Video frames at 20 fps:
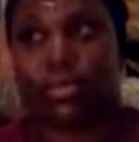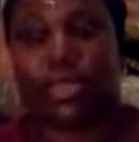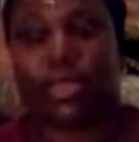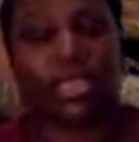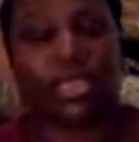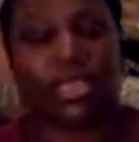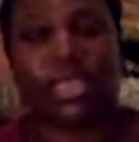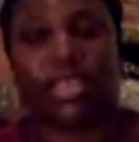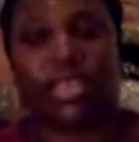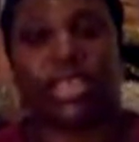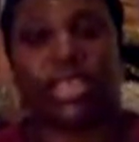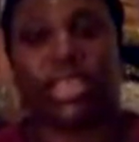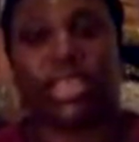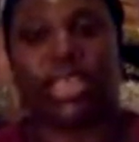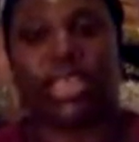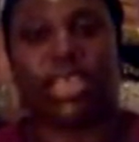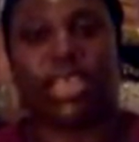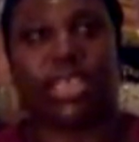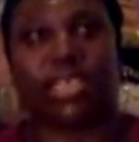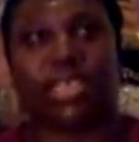There are
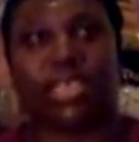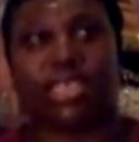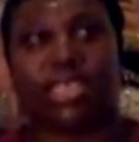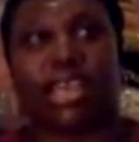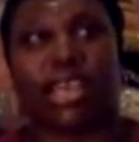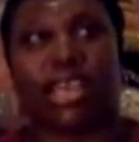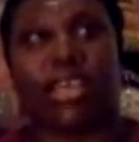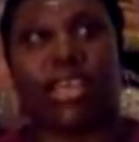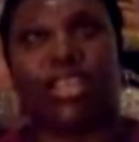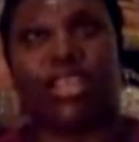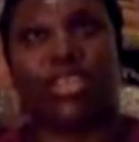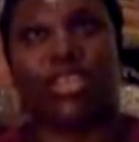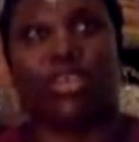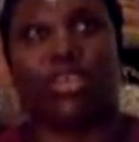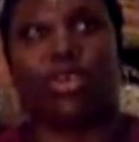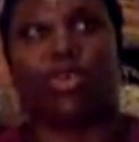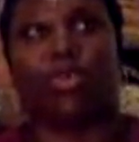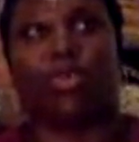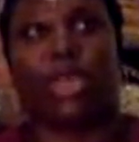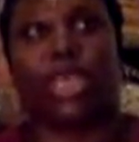things that,
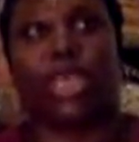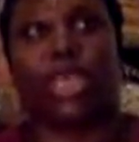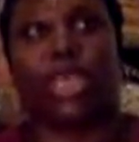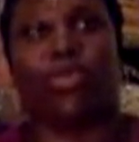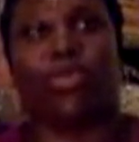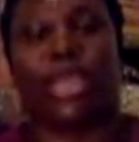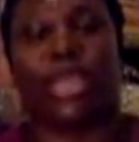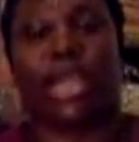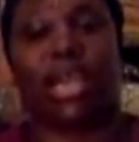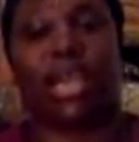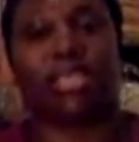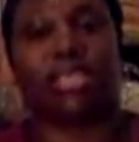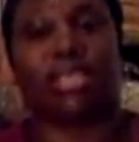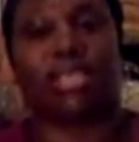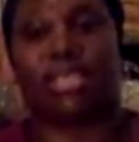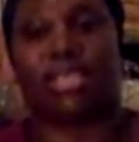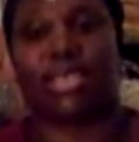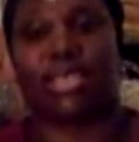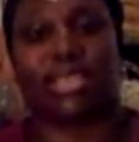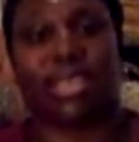we constantly
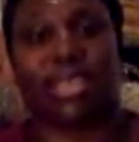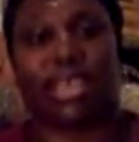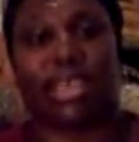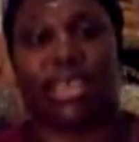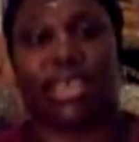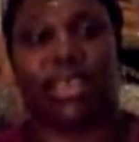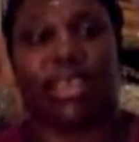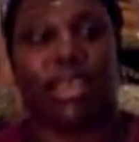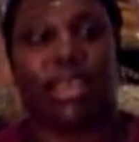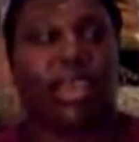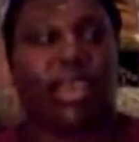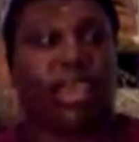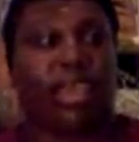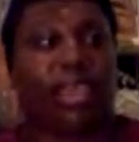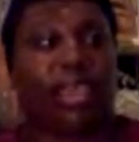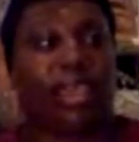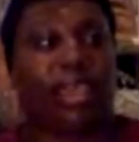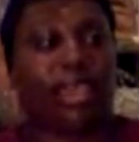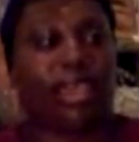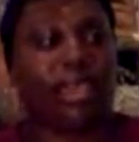say,
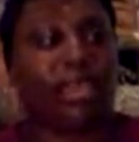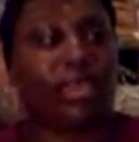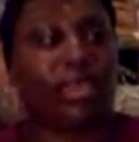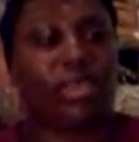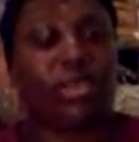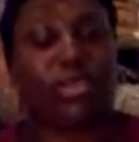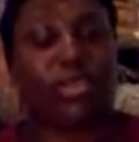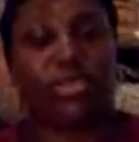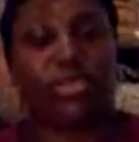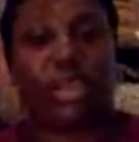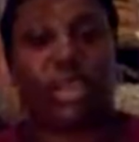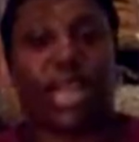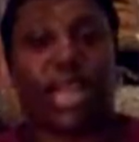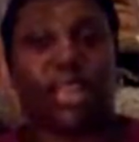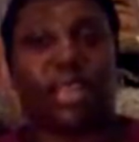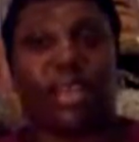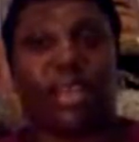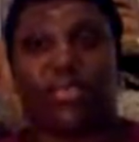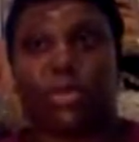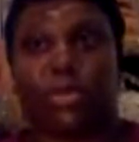hey, I
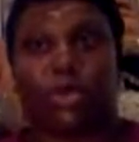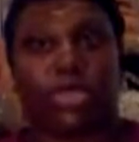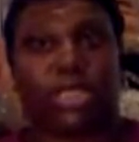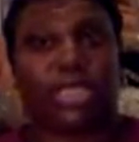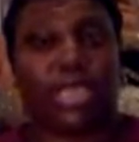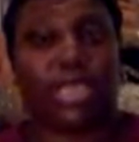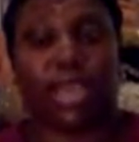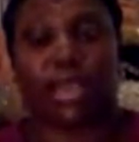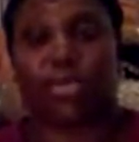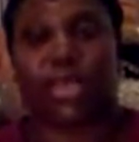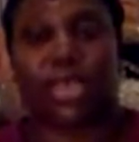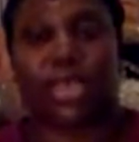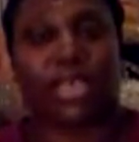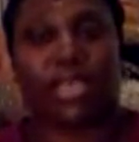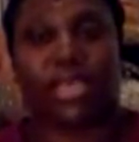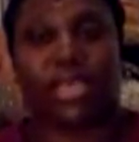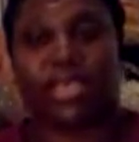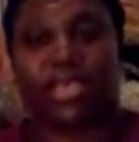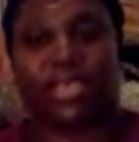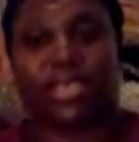love the Most High
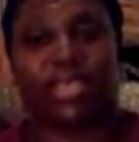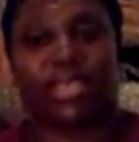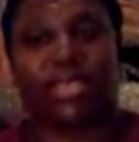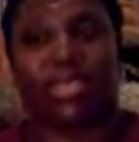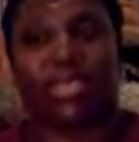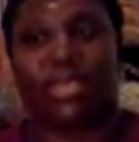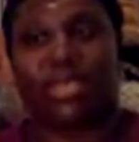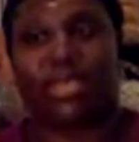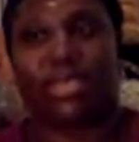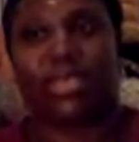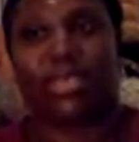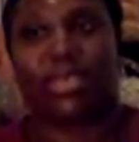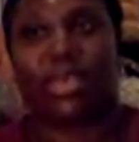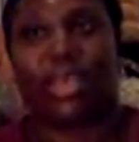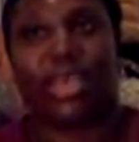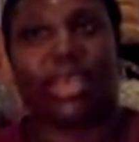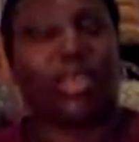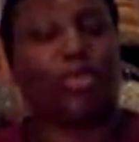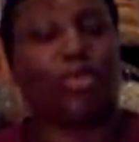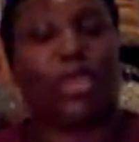because,
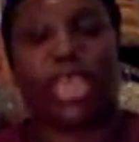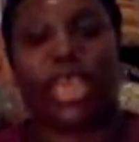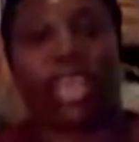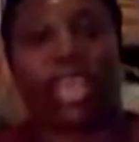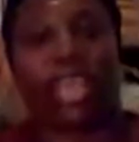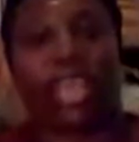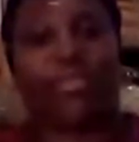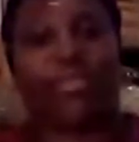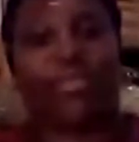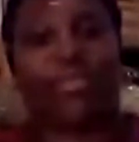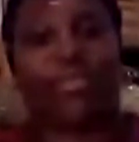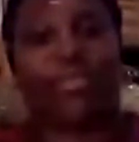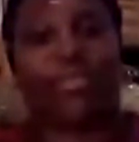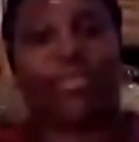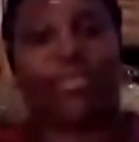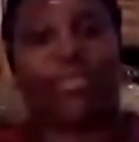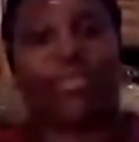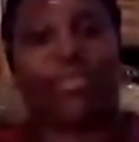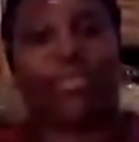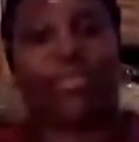and then we can't even
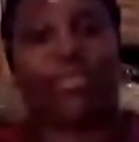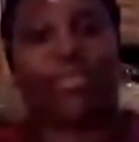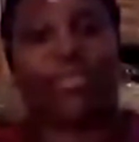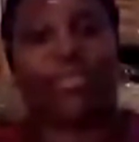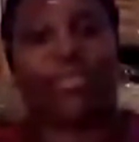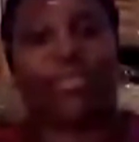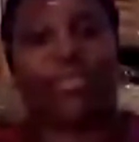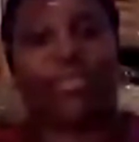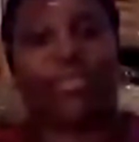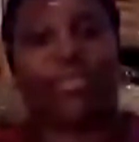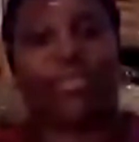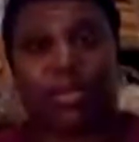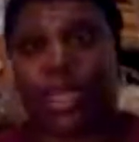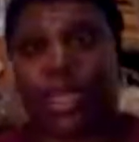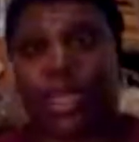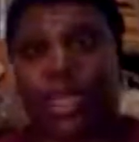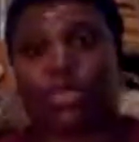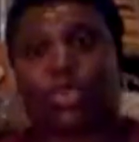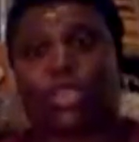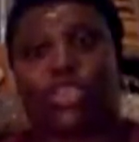finish why,
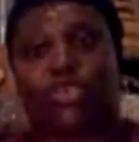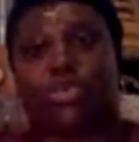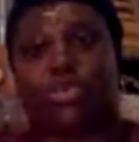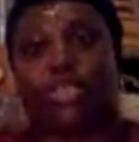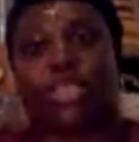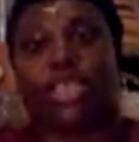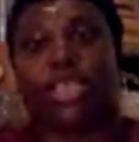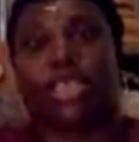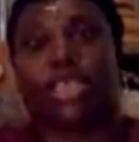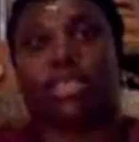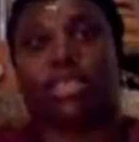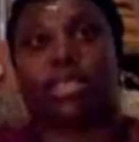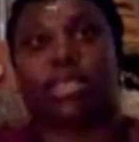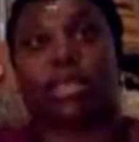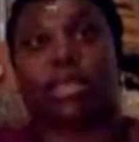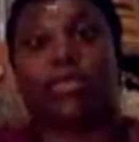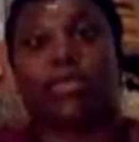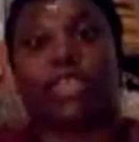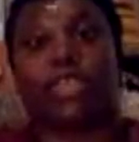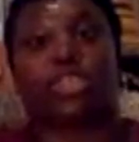because
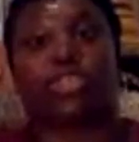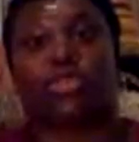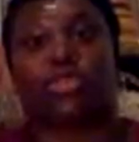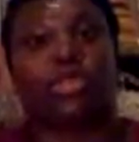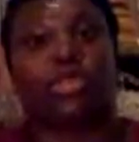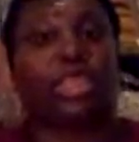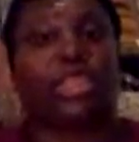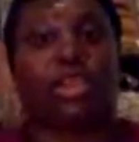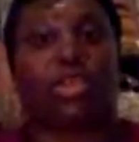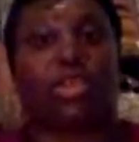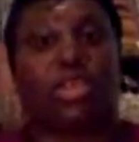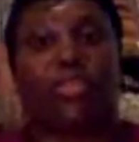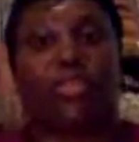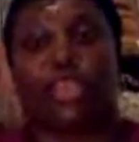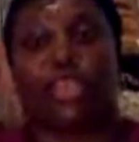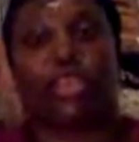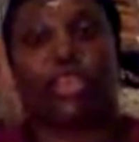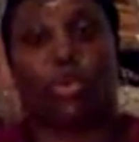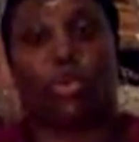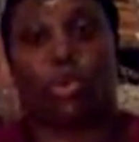some of us truly don't even
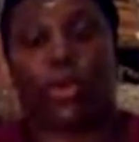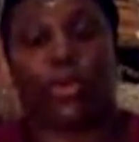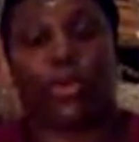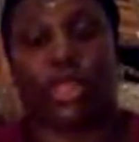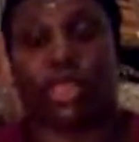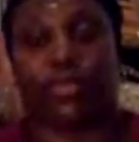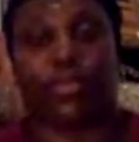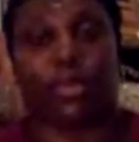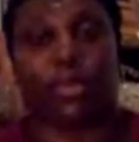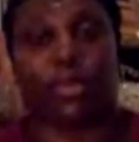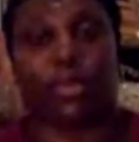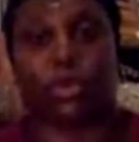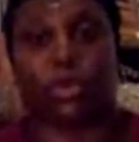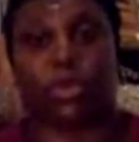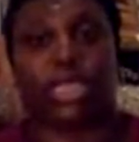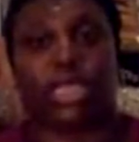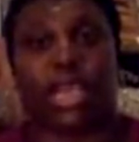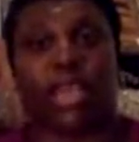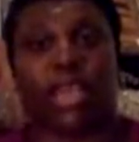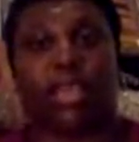know why we love the Most
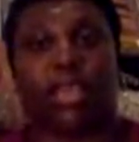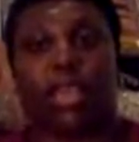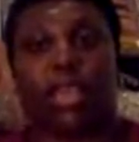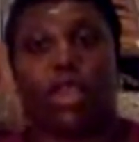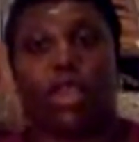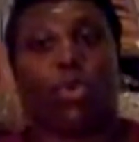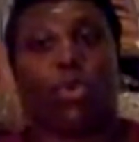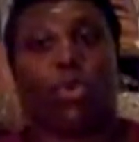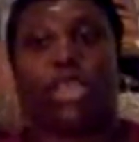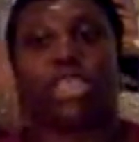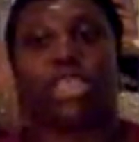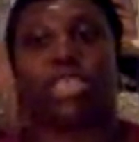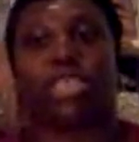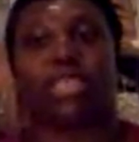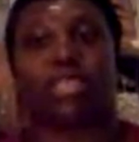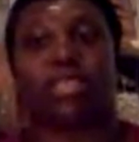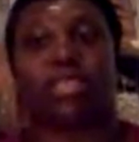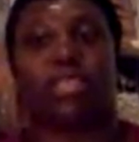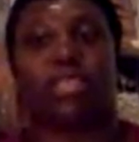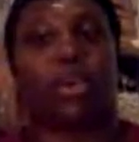High. We
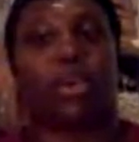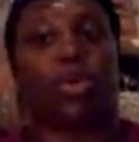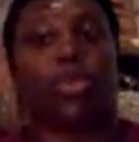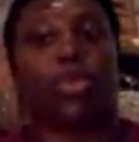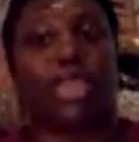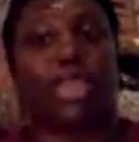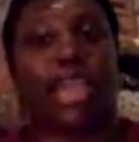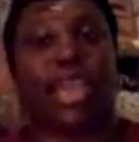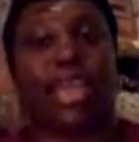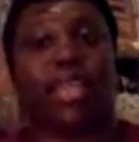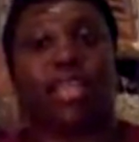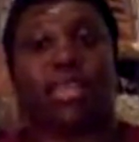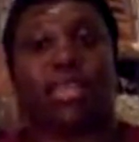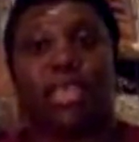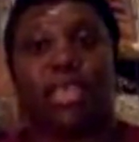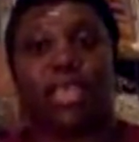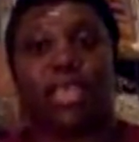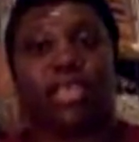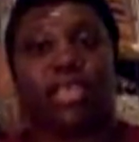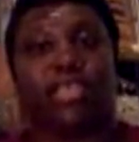just know that
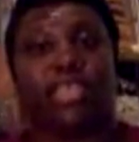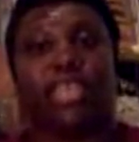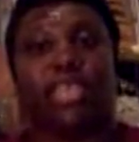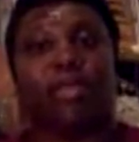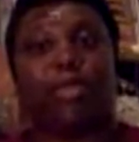deep